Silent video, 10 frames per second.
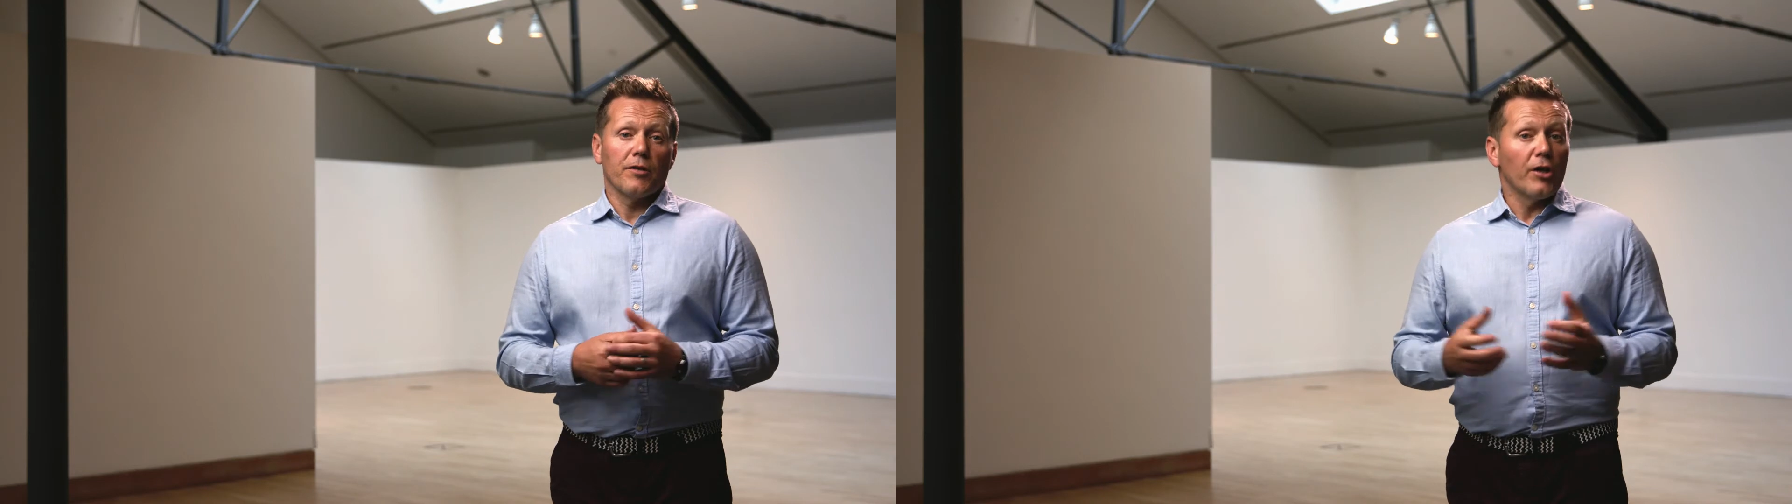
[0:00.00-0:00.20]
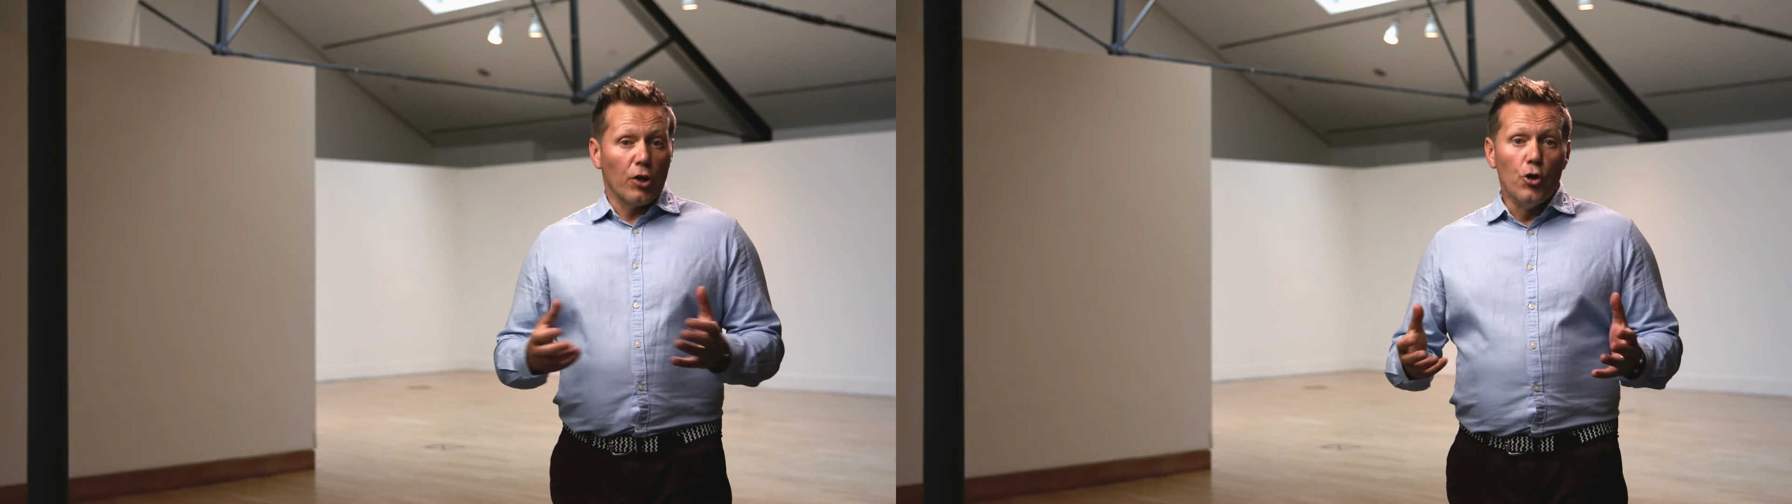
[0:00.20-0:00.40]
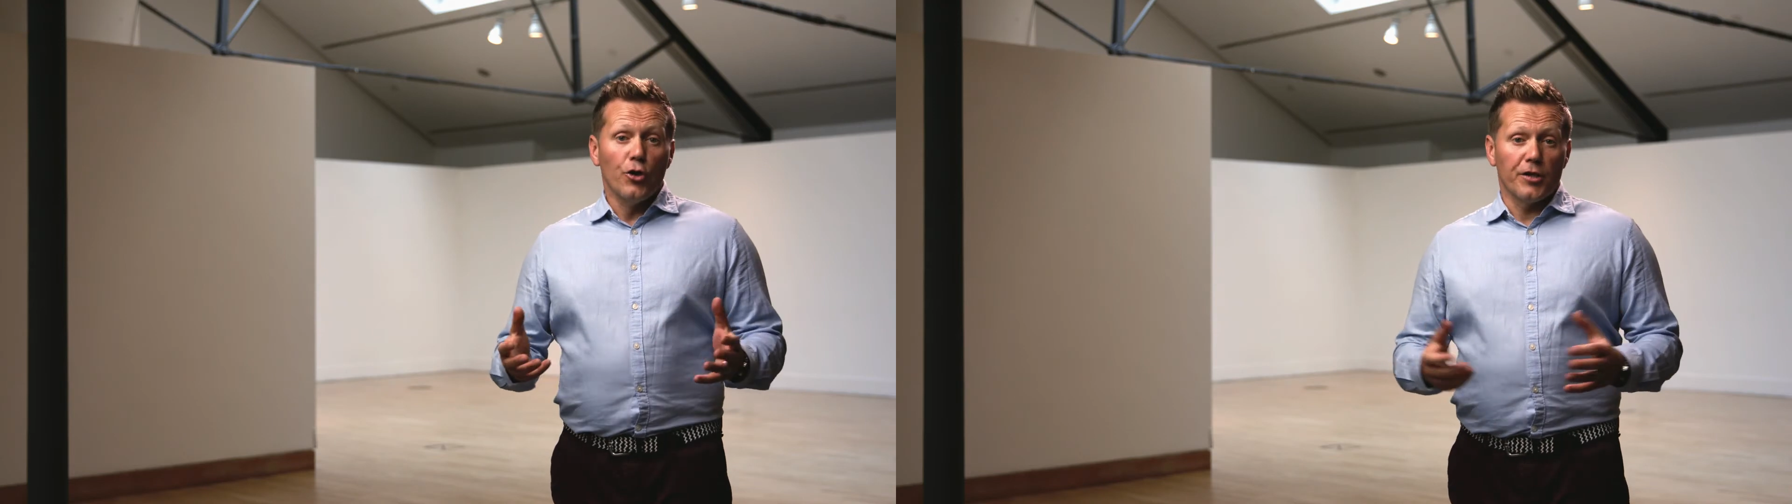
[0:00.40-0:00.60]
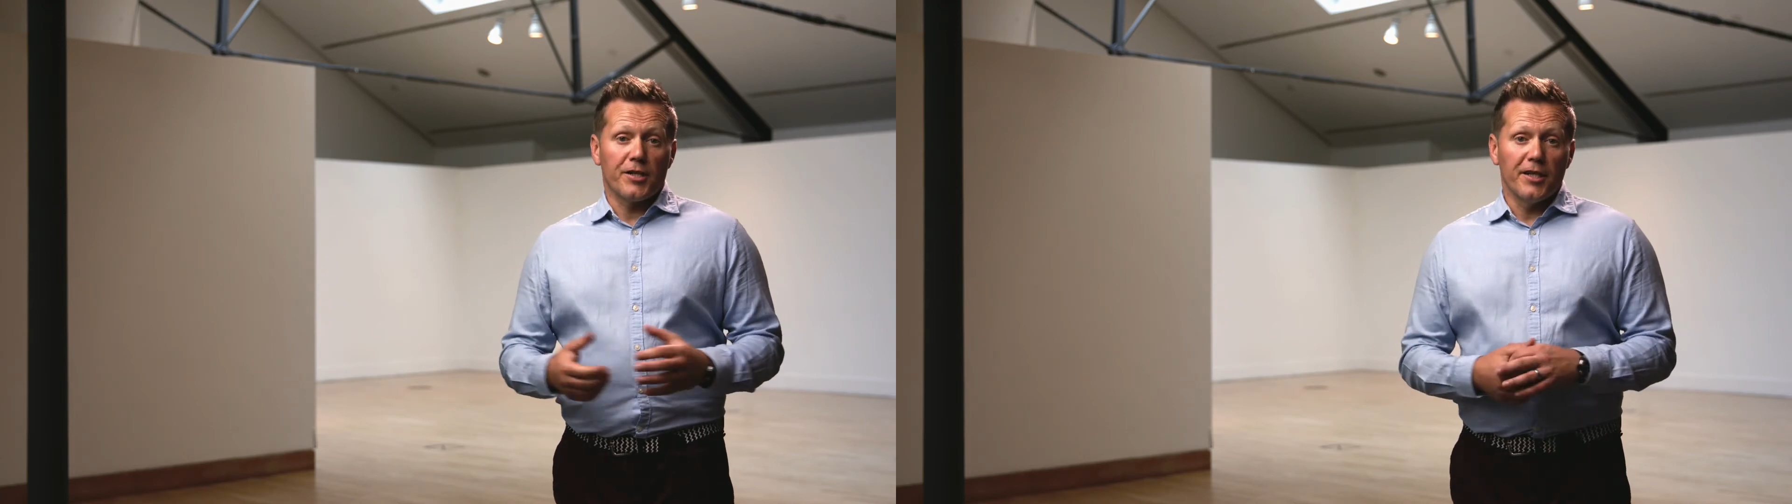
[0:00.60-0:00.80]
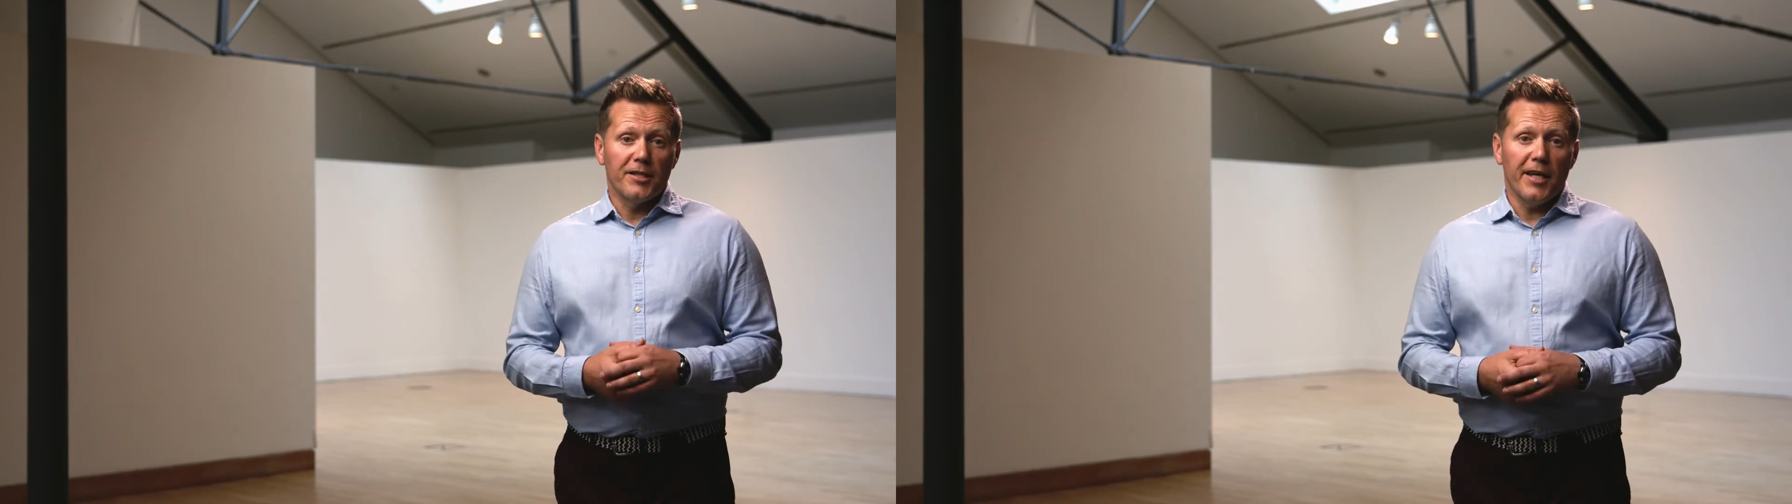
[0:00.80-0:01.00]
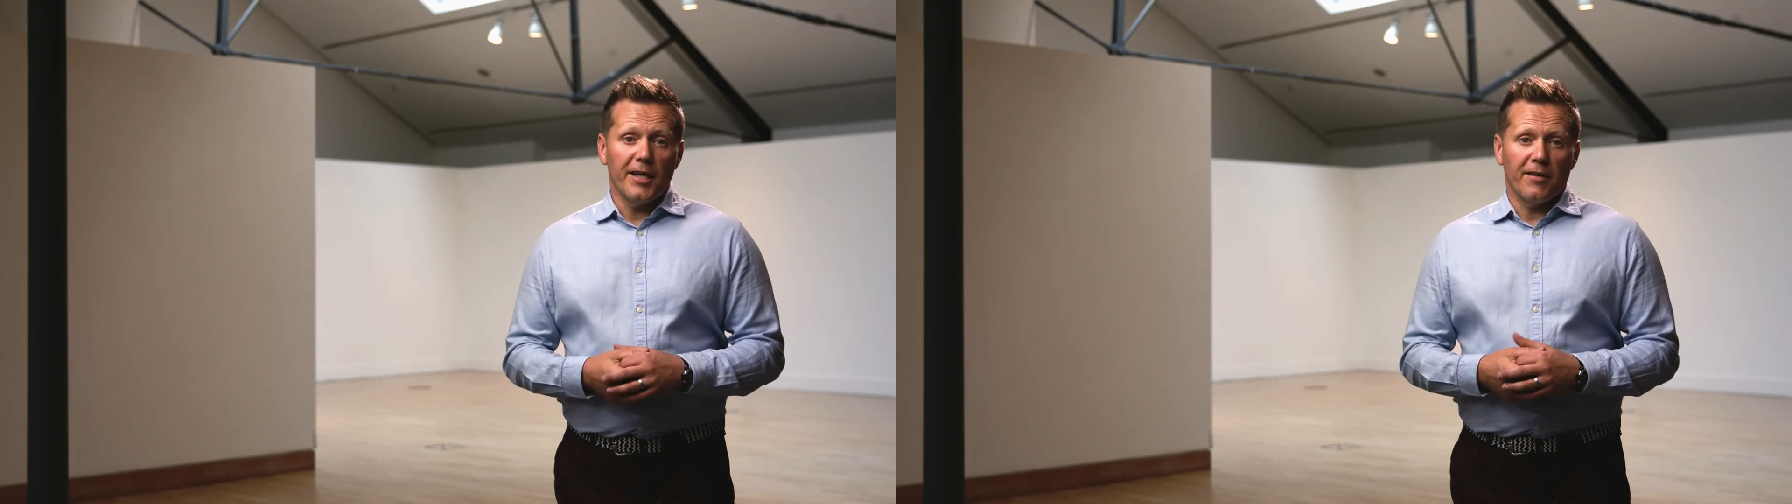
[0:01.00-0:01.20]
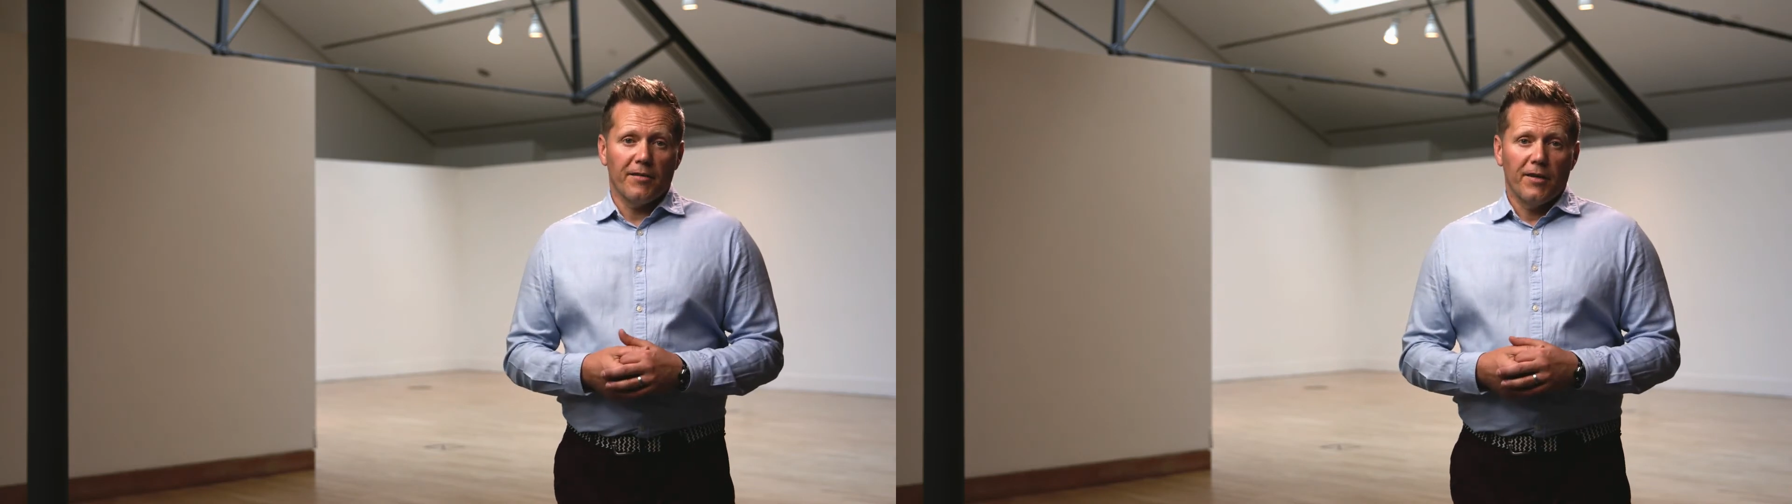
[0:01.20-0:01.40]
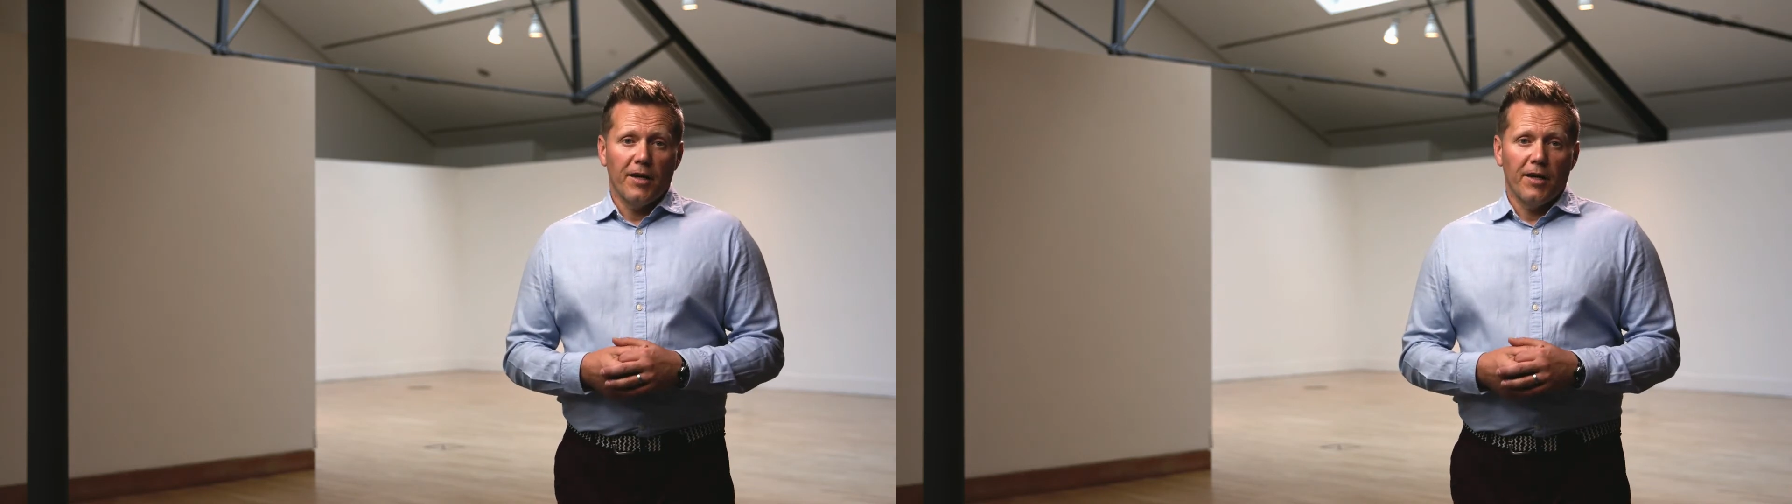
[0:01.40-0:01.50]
that learners can take.